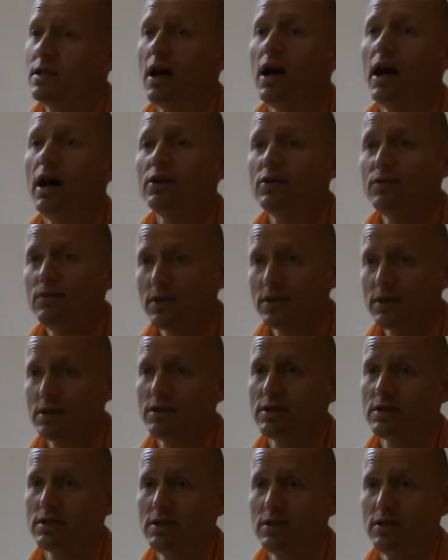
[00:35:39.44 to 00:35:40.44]
Arjuna
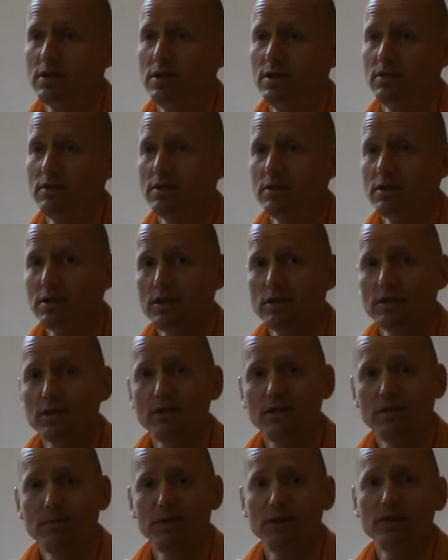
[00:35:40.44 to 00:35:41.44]
Chistati.
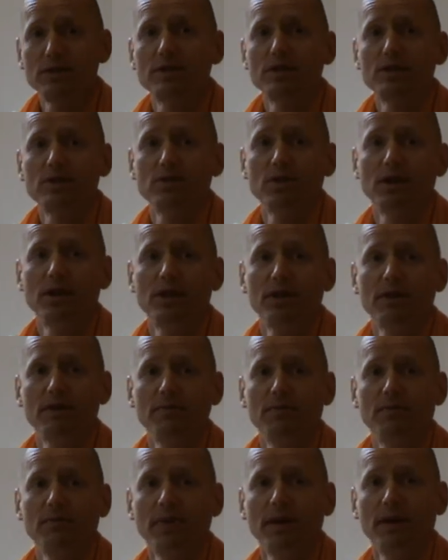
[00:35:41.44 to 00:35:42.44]
Chistati is situated.
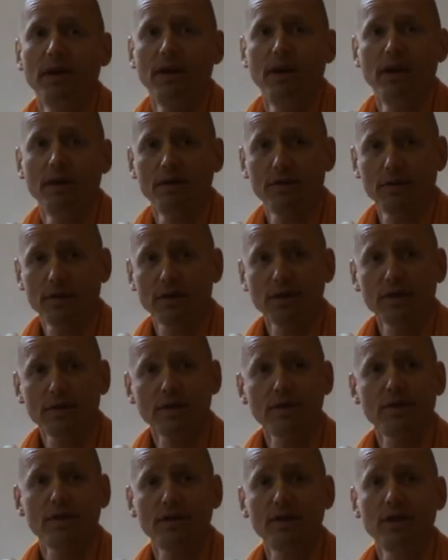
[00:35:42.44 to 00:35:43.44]
So
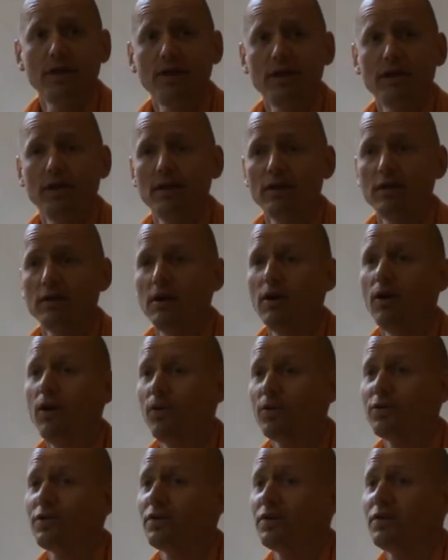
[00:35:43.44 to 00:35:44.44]
Krishna is
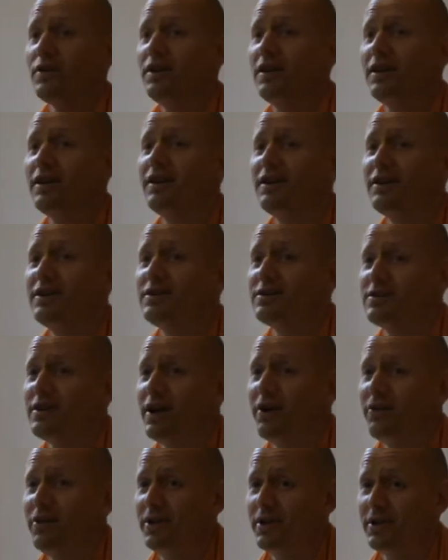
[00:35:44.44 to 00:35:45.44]
also seated in this
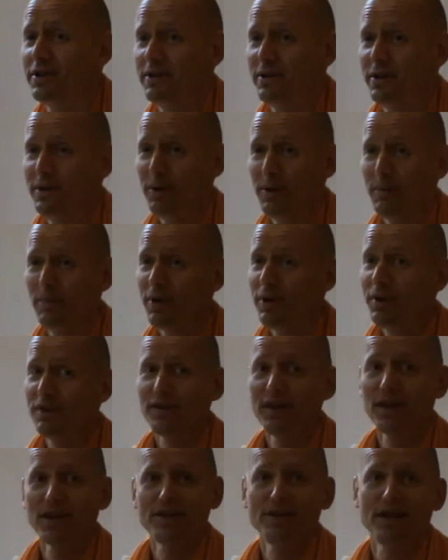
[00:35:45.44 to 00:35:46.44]
chariot, but he's
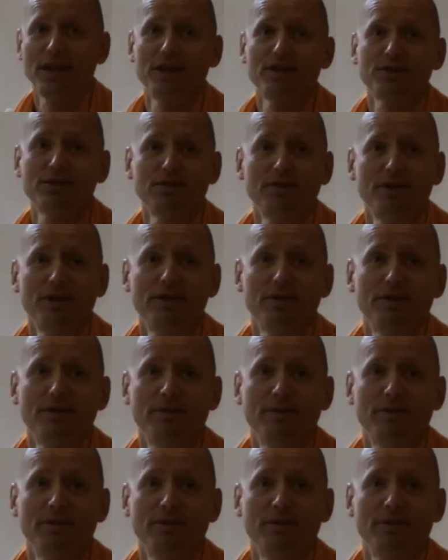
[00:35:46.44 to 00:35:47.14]
not attached to it.